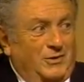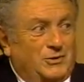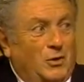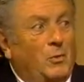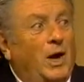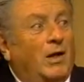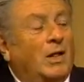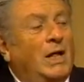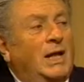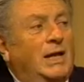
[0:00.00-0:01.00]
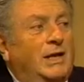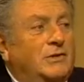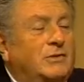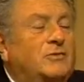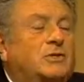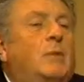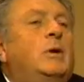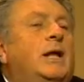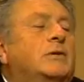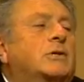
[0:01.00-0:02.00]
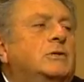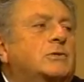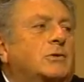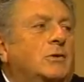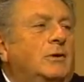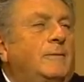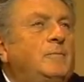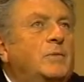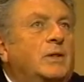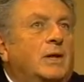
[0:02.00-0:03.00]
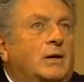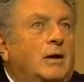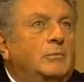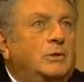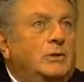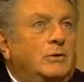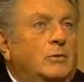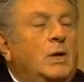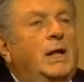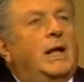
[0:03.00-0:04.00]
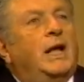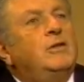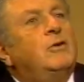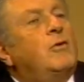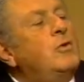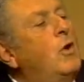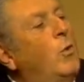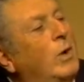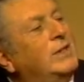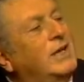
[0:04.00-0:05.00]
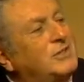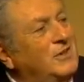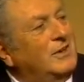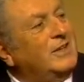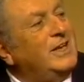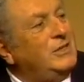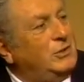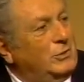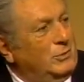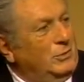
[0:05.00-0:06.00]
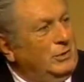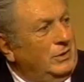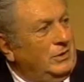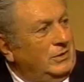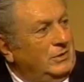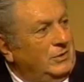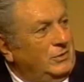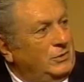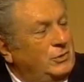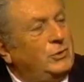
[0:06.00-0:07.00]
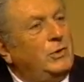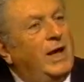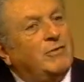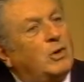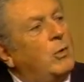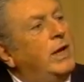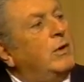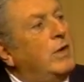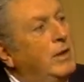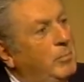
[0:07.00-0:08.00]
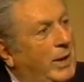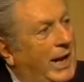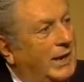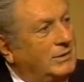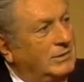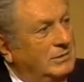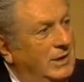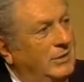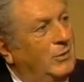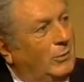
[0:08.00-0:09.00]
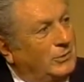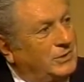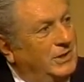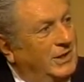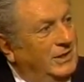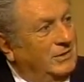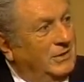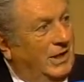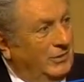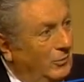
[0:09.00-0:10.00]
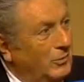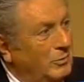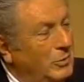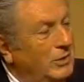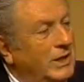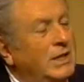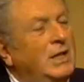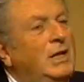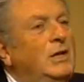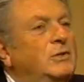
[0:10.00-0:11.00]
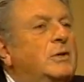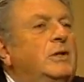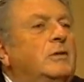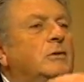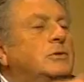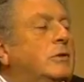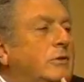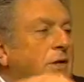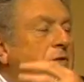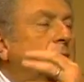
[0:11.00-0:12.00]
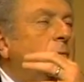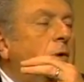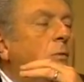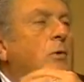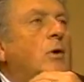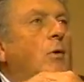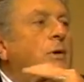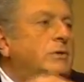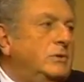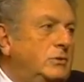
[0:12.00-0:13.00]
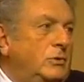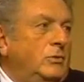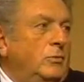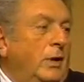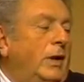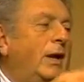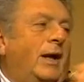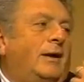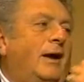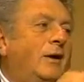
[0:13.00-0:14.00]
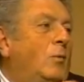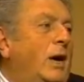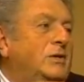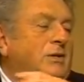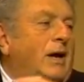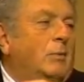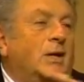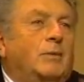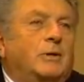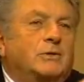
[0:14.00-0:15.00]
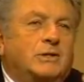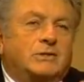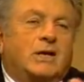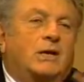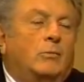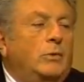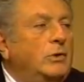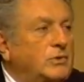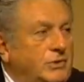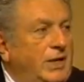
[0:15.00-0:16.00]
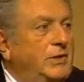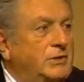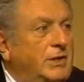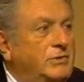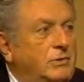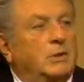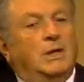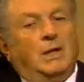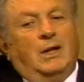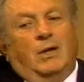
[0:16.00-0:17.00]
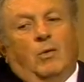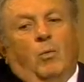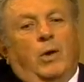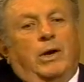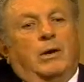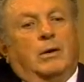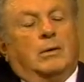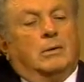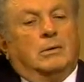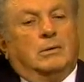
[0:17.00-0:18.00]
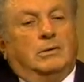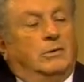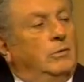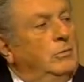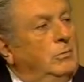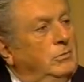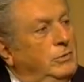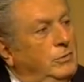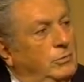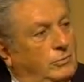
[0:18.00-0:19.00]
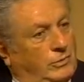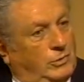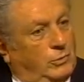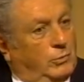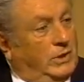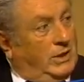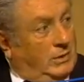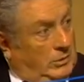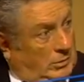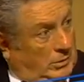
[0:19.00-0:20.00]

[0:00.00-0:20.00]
so well, is if someone has a concern, they come to you, and you don't know what that's going to lead to have a greater impact on the whole city, on the whole community. So I think those are the things that we're always in tune. And I kind of watch Tom a lot because he's got a real sense as to where you can